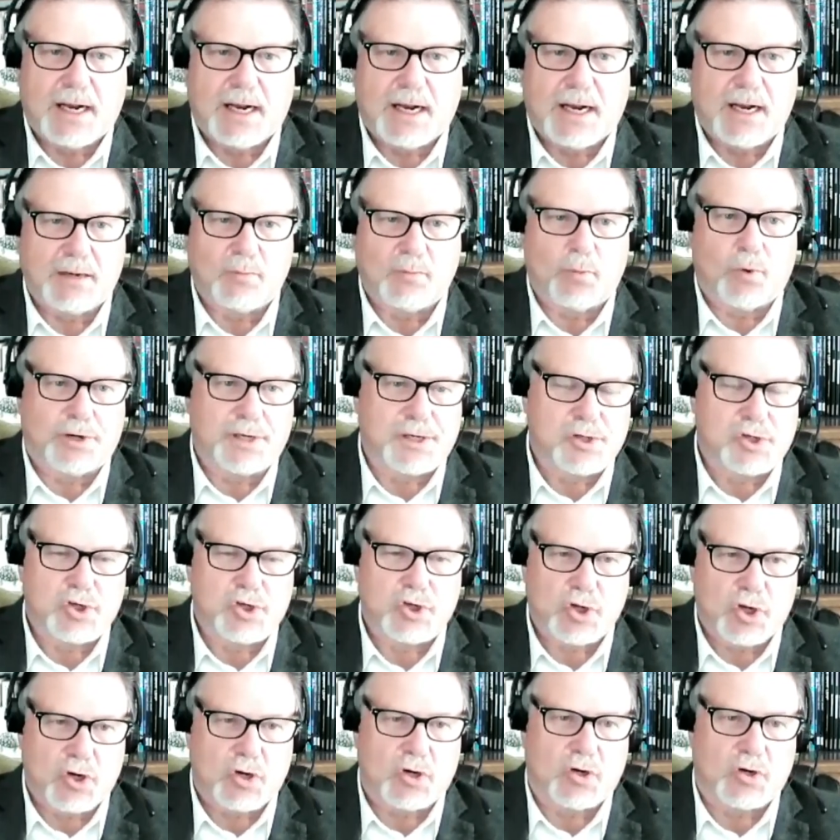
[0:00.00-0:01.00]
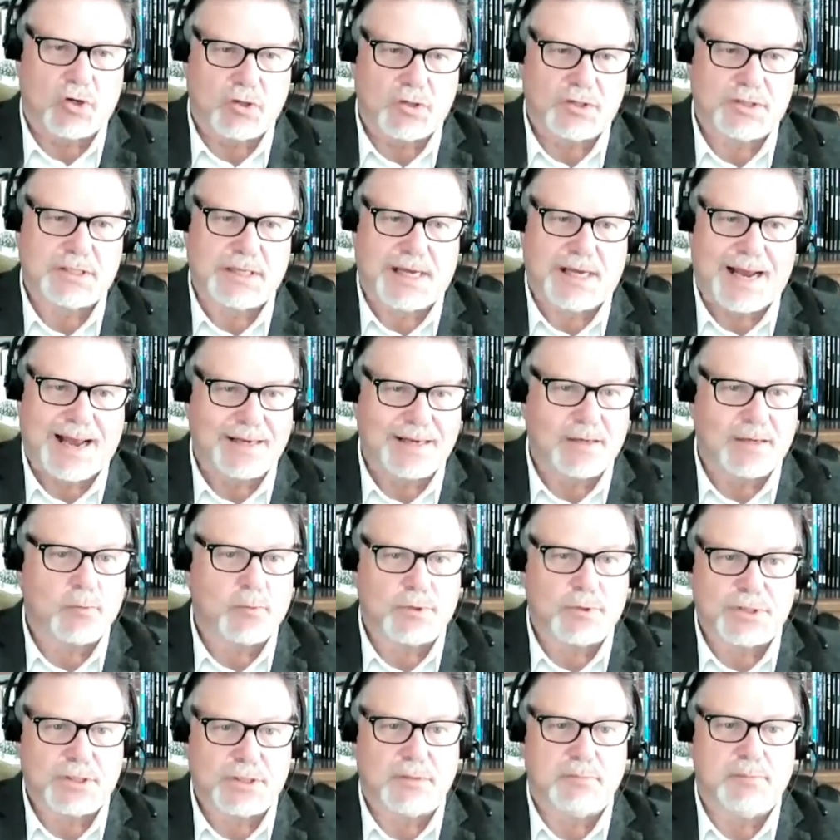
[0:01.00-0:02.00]
And what it shows,
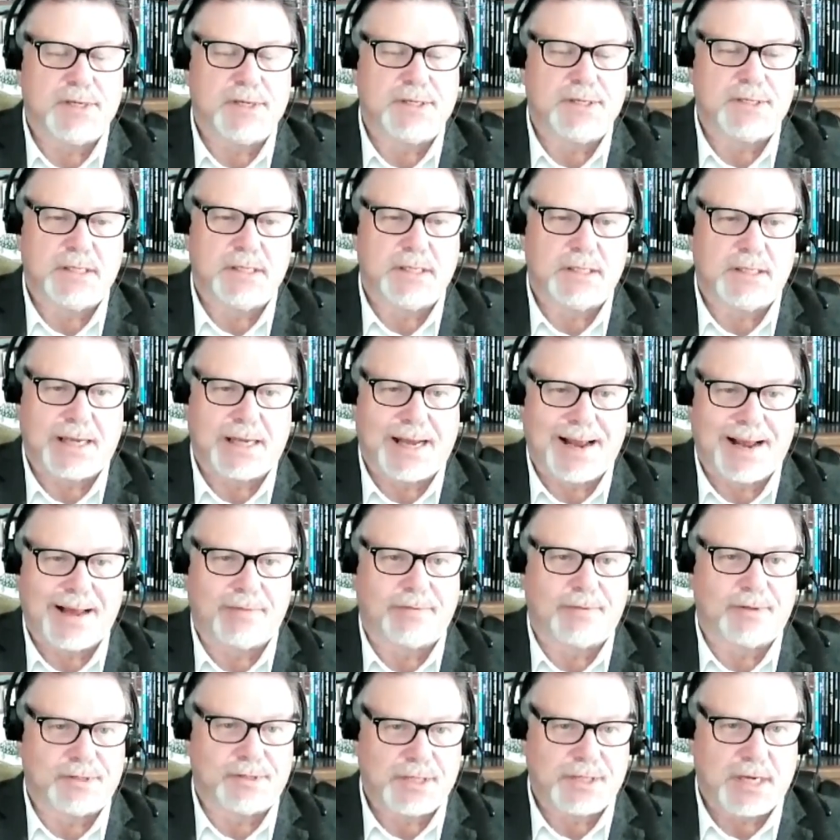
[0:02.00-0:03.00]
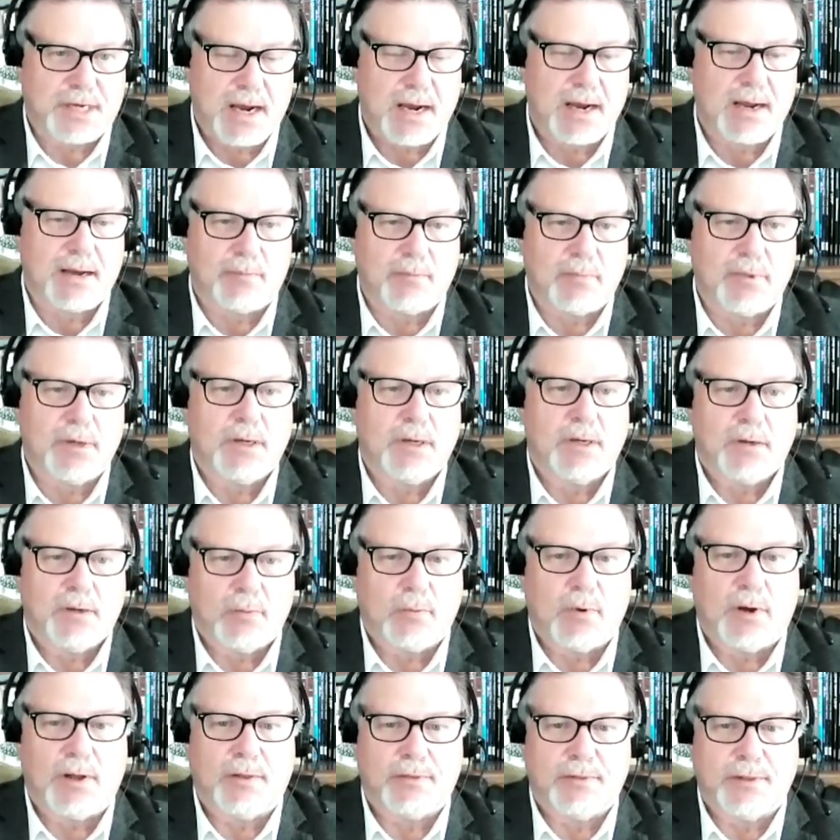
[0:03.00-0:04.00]
and was admitted at the time
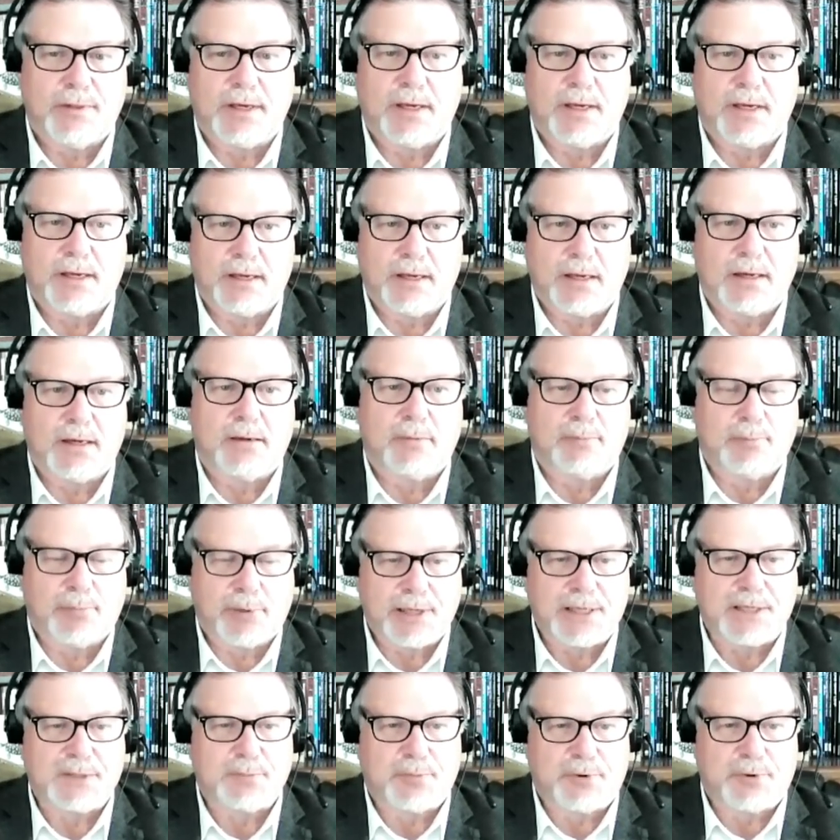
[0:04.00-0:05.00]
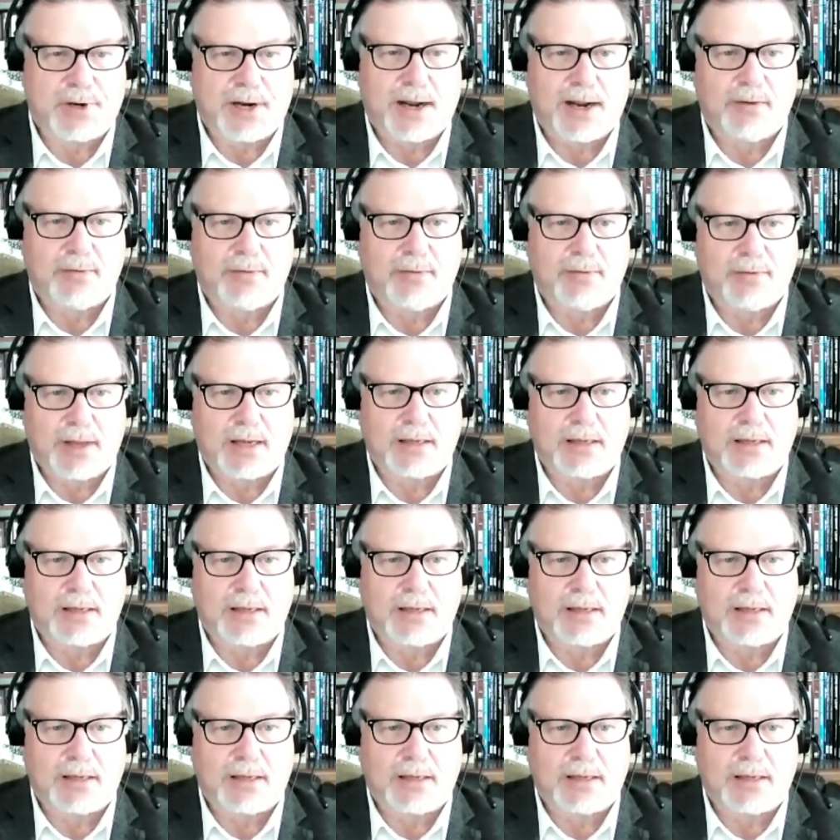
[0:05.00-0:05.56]
when the police put out